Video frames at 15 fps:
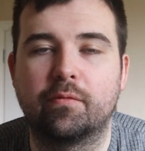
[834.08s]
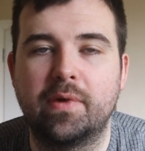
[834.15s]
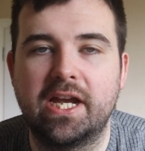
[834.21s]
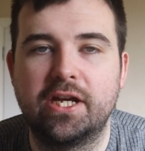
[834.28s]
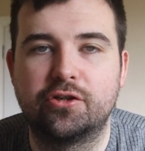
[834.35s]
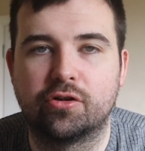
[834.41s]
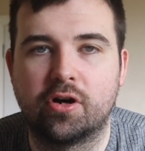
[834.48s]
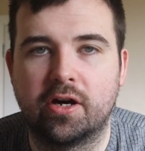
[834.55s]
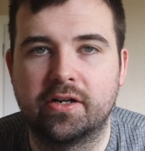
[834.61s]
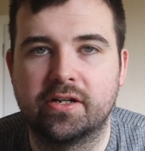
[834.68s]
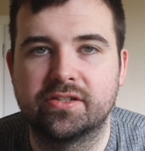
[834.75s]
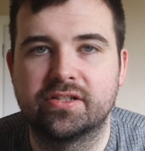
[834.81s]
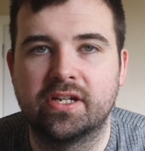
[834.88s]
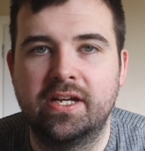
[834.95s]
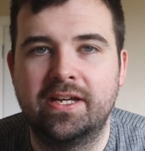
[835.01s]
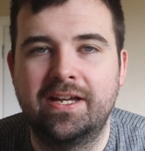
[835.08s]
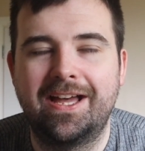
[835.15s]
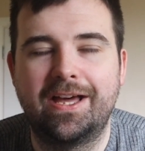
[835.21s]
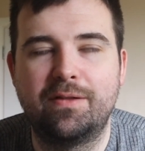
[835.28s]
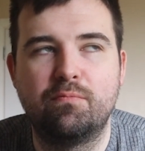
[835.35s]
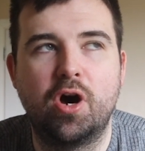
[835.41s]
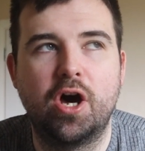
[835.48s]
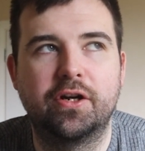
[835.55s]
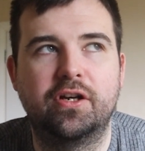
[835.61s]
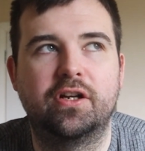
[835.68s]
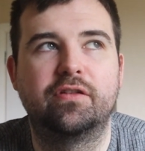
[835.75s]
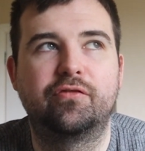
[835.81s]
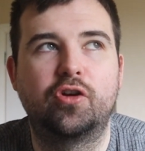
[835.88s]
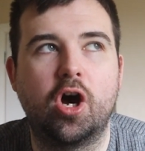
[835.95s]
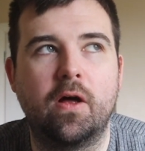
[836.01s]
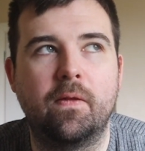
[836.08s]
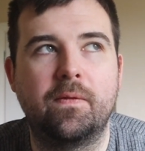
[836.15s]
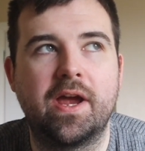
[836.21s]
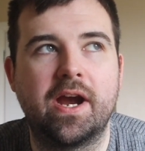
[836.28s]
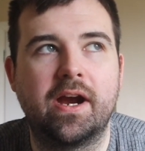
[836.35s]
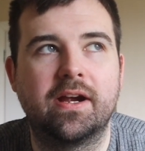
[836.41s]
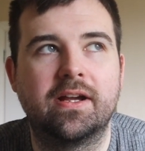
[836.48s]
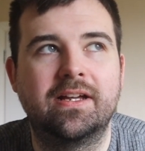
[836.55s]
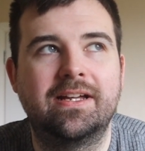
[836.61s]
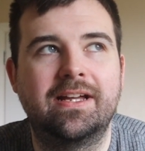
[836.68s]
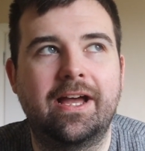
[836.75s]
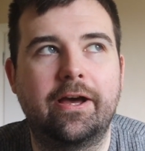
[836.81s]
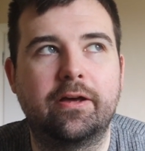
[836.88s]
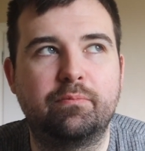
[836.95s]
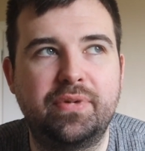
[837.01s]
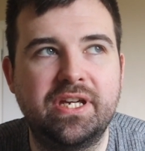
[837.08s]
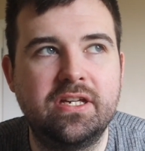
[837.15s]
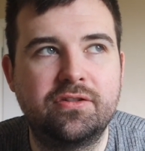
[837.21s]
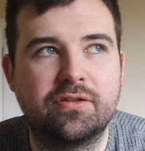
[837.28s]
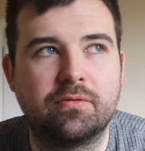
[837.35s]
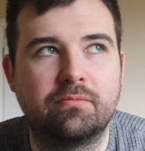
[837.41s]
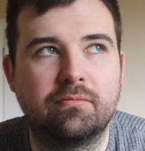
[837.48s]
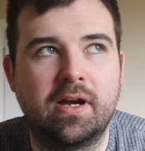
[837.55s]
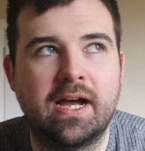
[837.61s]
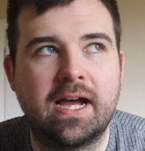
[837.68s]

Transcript: for major honours, and Monaghan have gone there and beat them.